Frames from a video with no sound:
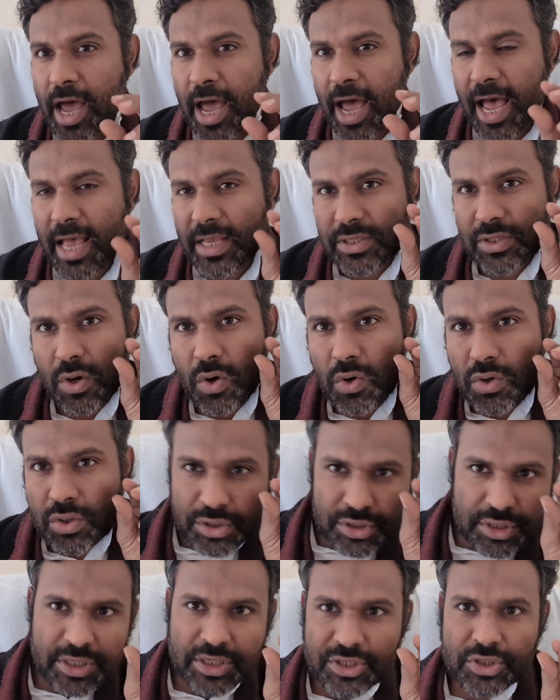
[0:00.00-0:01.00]
has
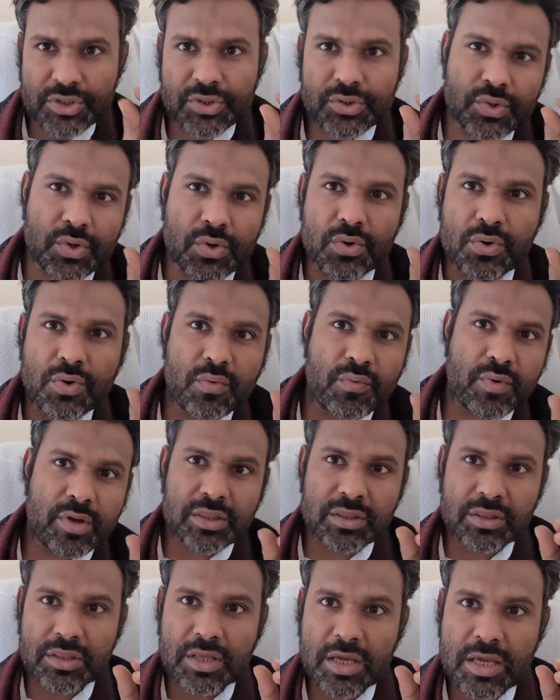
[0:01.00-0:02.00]
only to do
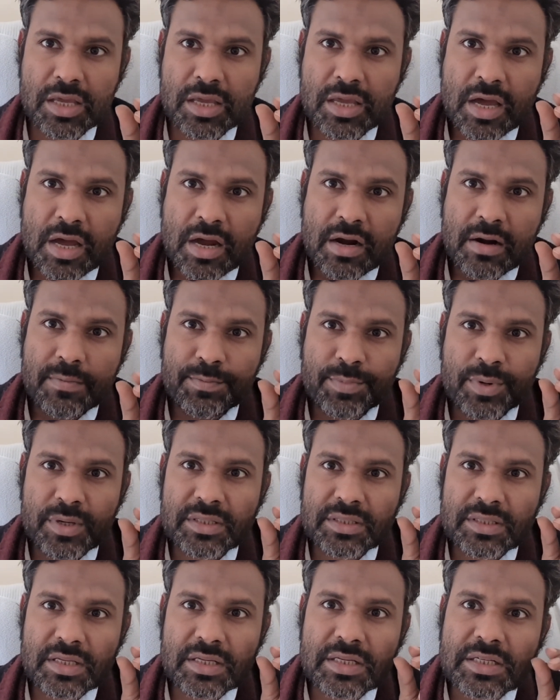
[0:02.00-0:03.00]
with the
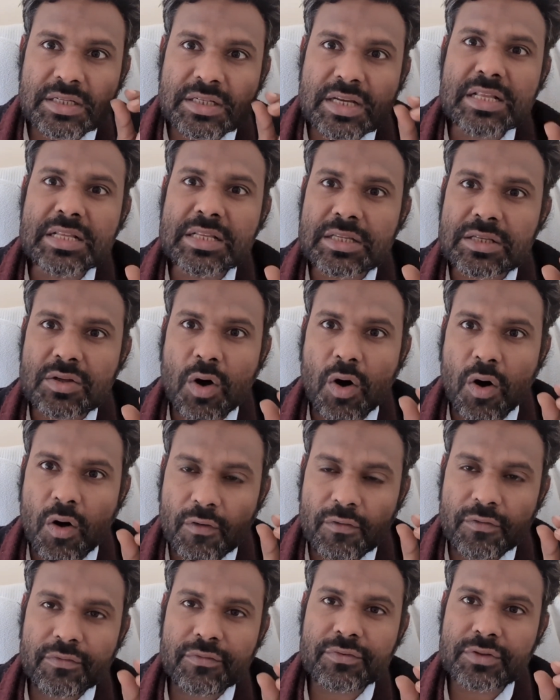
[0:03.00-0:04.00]
persistence
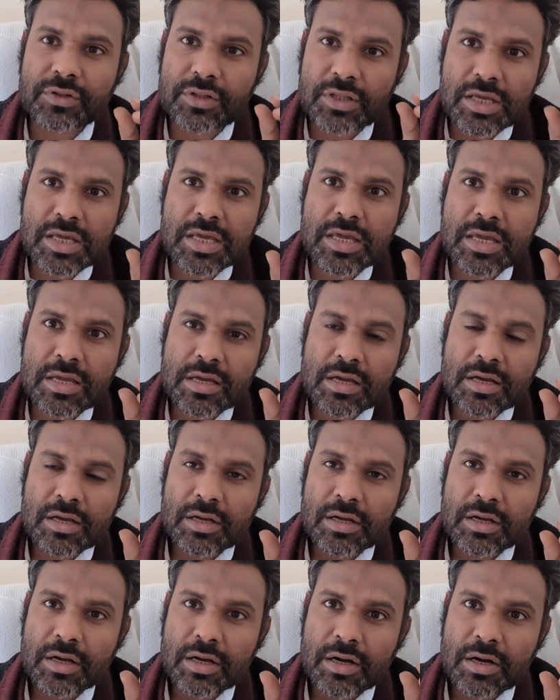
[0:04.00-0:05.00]
of the
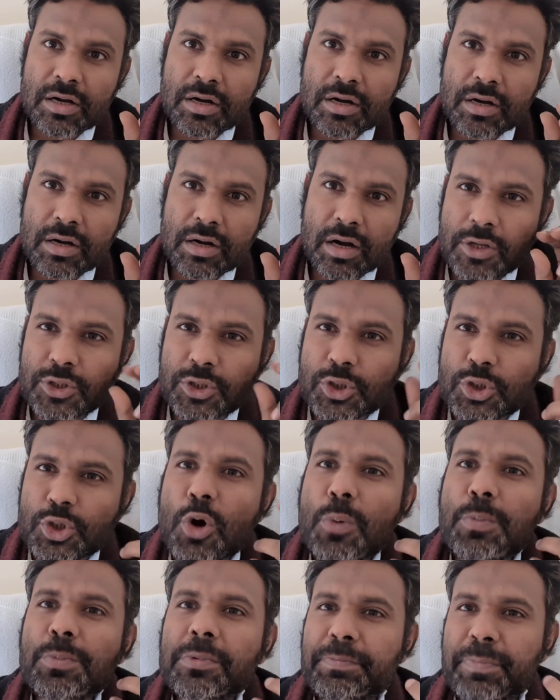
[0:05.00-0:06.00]

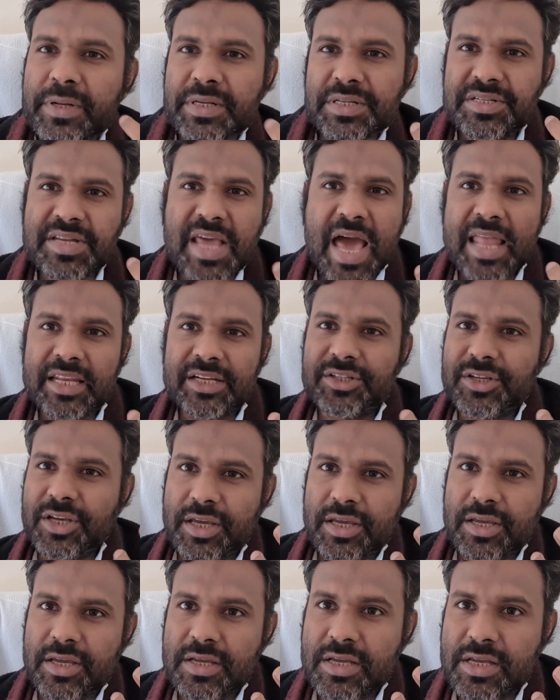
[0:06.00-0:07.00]
assumed
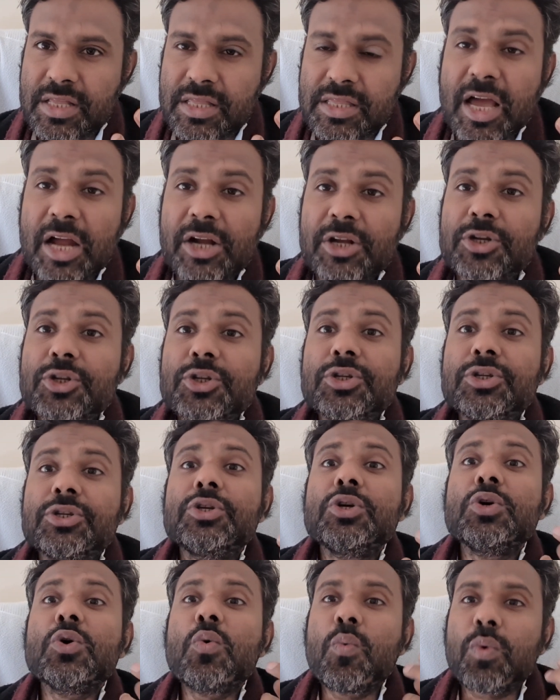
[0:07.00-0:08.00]
personality that
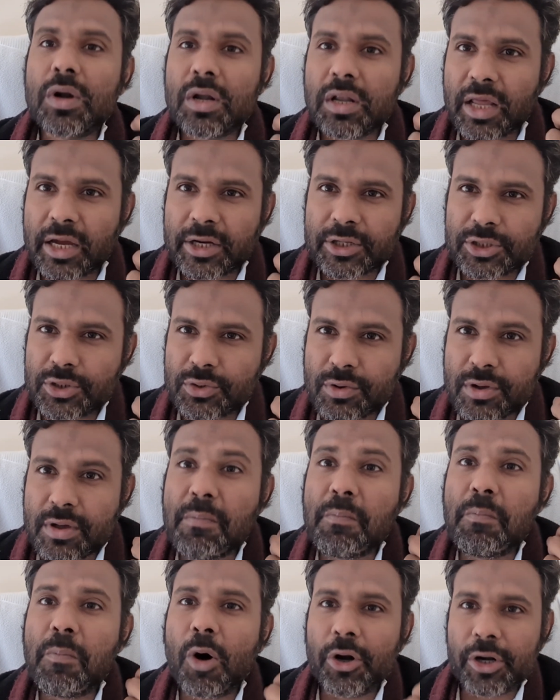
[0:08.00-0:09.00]
you would like to
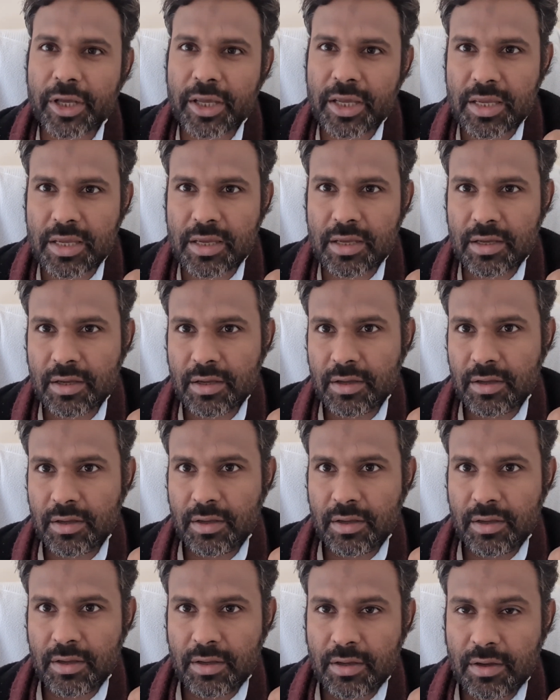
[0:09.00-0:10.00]
embody
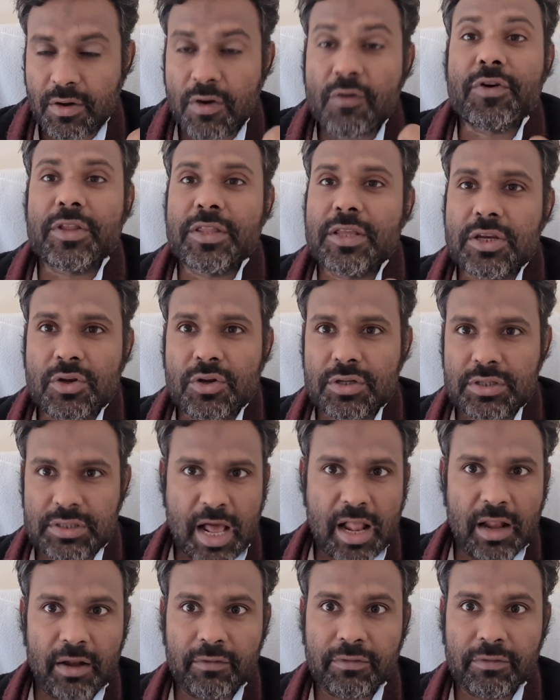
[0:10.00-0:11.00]
within
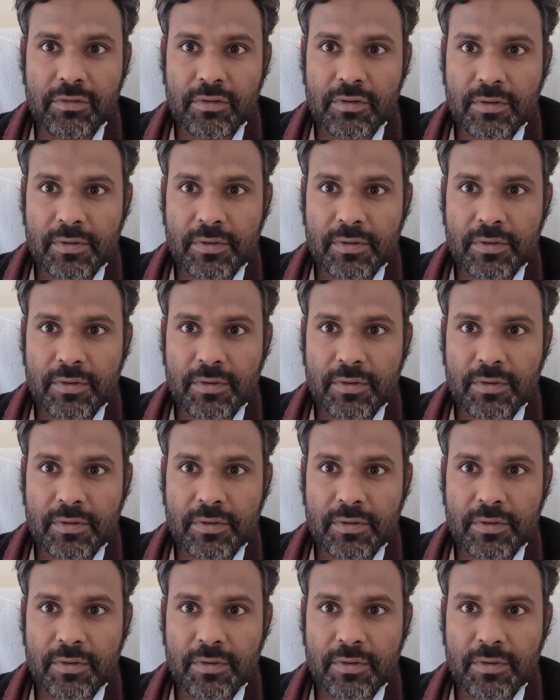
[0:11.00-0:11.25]
yourself.